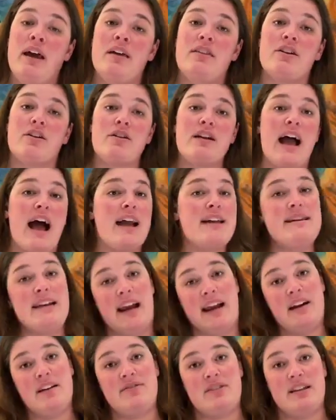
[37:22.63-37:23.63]
They're not
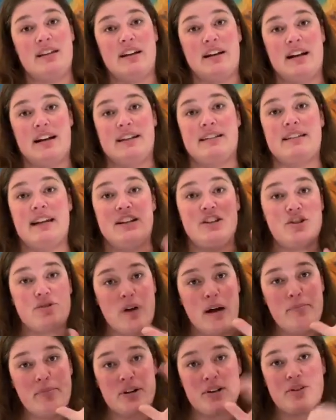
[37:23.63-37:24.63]
native to the United States.
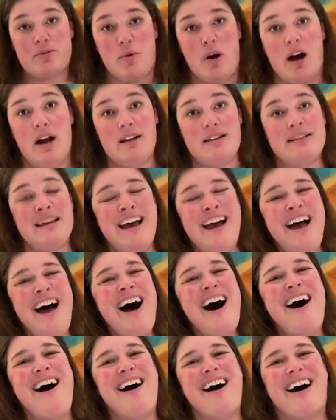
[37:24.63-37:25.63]
Trumpeter swans
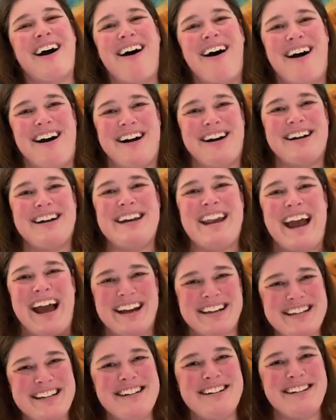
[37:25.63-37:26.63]
are our
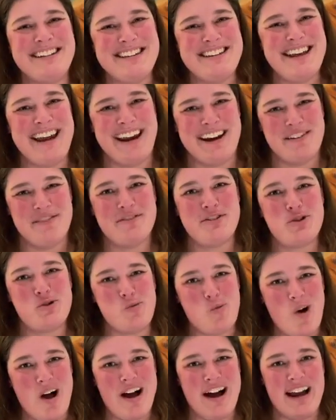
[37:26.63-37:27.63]
national native
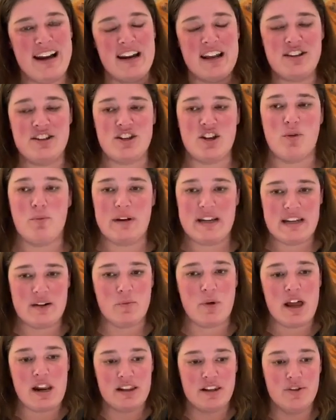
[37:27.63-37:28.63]
swan, and so we didn't
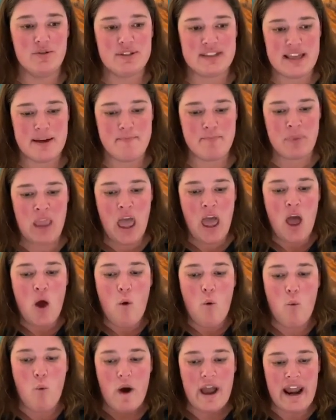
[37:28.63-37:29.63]
want to lose them.
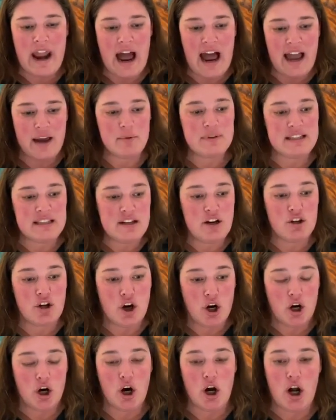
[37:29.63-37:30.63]
When I was a little
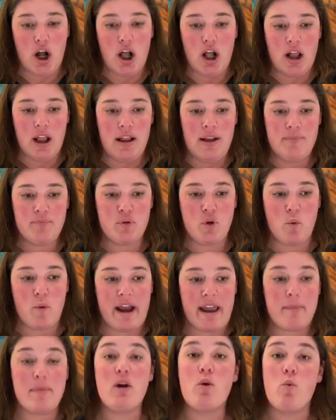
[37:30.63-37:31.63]
girl, the
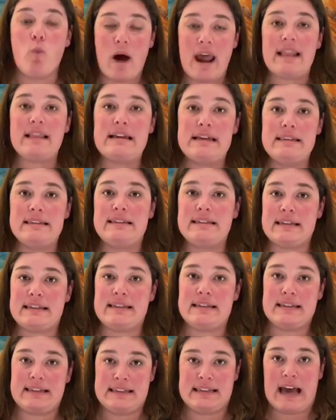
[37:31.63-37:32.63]
Wyoming Wetlands
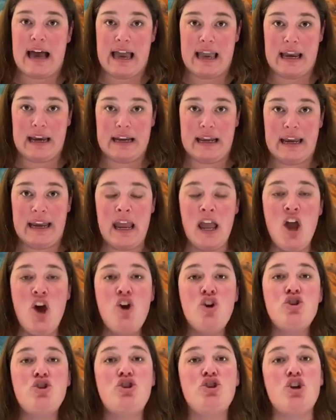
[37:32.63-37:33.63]
Society
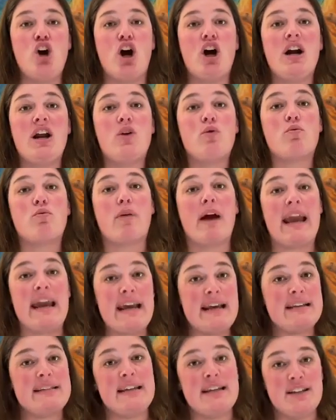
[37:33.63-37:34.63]
started
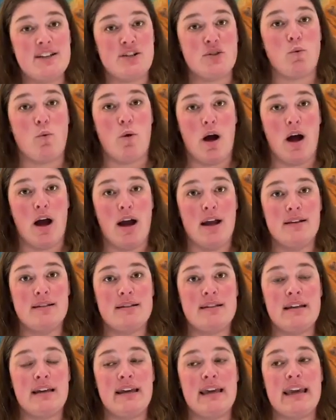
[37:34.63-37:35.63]
raising
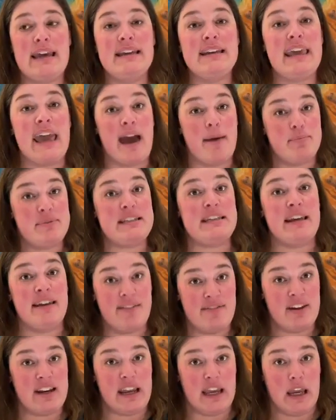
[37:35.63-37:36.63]
swans in
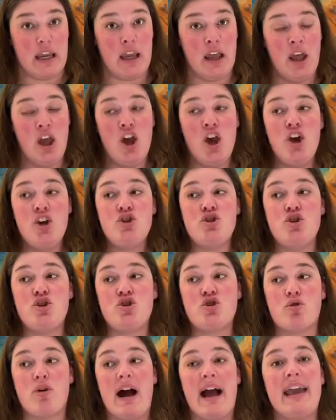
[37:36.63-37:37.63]
captivity to
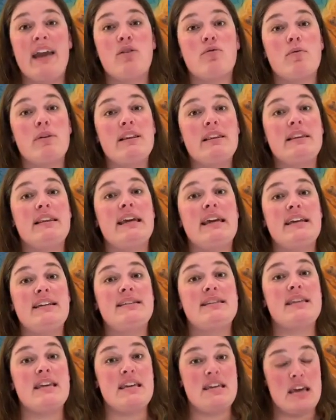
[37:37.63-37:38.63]
try and
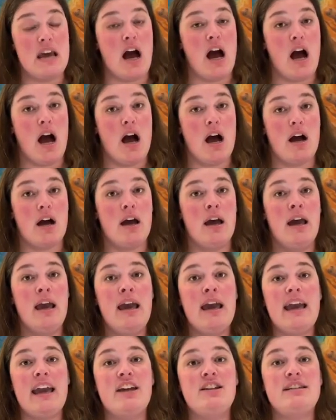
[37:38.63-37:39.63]
release the young
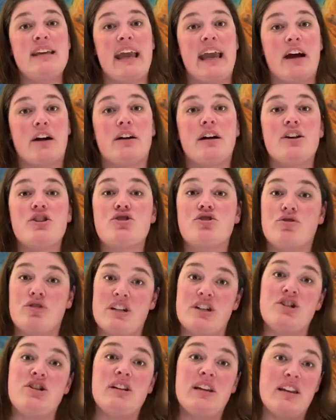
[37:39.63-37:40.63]
into areas
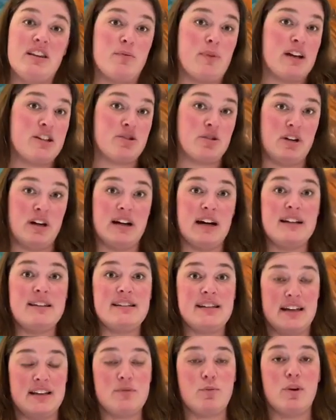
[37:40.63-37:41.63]
traditionally in the western United
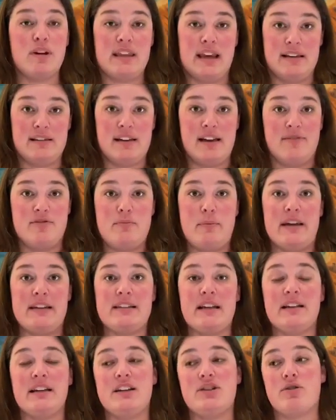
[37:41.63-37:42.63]
States where they lived.
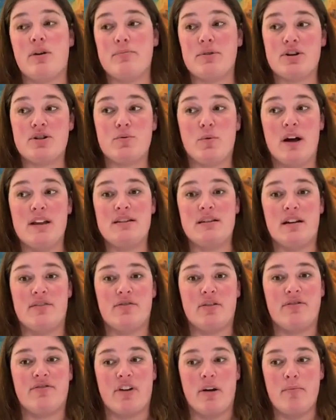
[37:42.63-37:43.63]
Basically, trumpeter swans
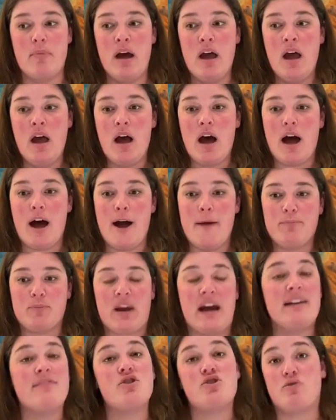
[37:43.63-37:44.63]
suffered from
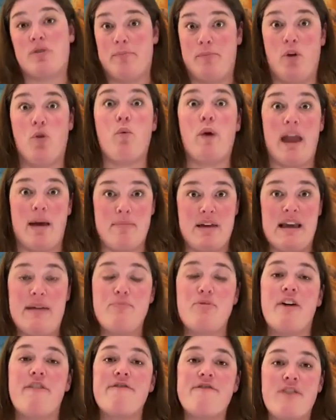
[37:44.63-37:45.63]
kind of a triple whammy.
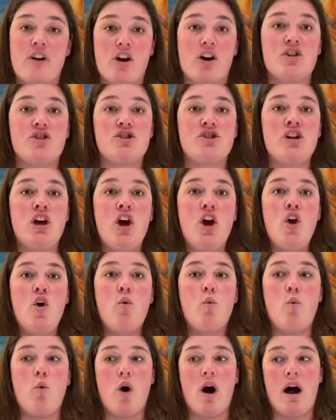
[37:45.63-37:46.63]
The first
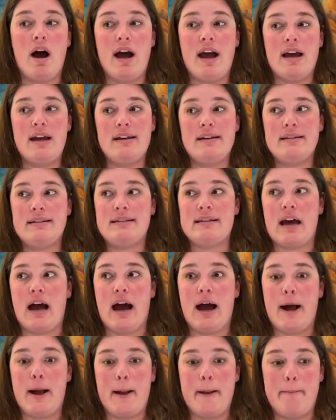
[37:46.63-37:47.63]
was
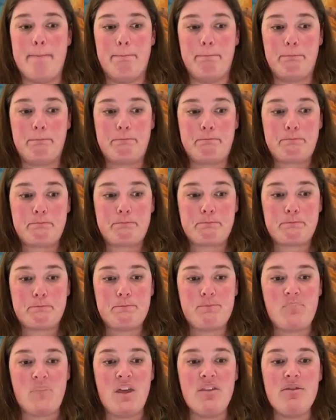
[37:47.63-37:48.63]

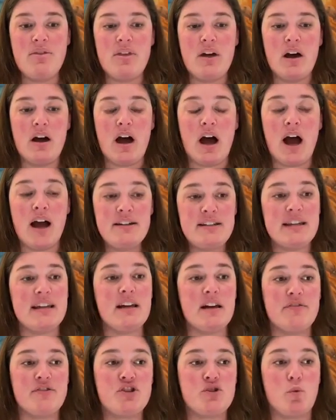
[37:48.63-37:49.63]
the
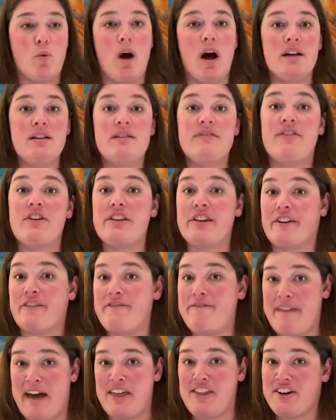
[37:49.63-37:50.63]
hunting of swans for their
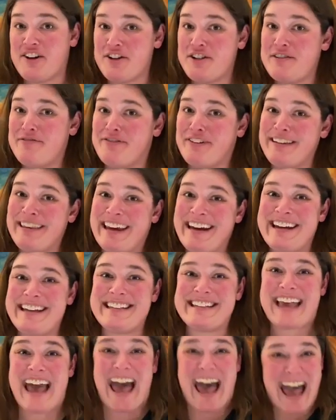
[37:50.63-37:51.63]
feathers for
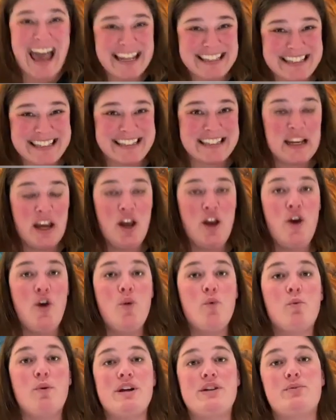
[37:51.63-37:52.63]
ladies' hats,
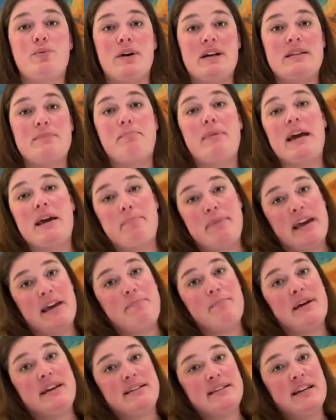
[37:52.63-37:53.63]
which was
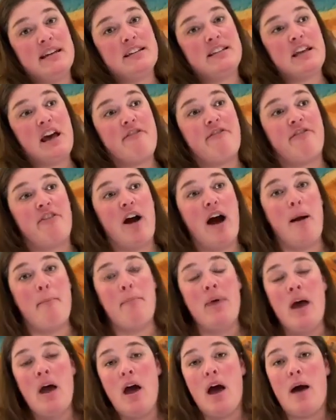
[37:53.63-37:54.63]
big business
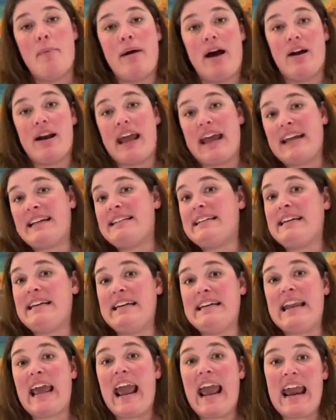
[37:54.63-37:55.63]
from about
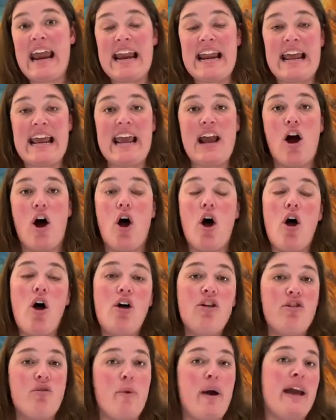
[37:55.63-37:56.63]
1880
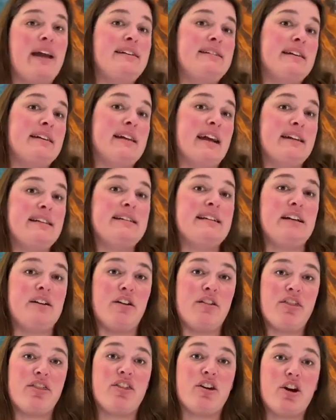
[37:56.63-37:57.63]
all the way to
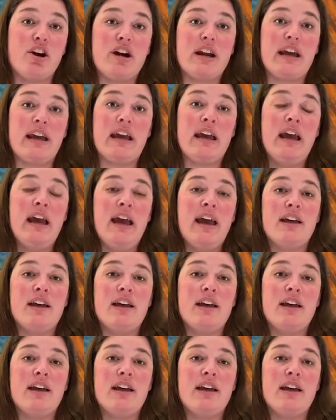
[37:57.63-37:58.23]
1930.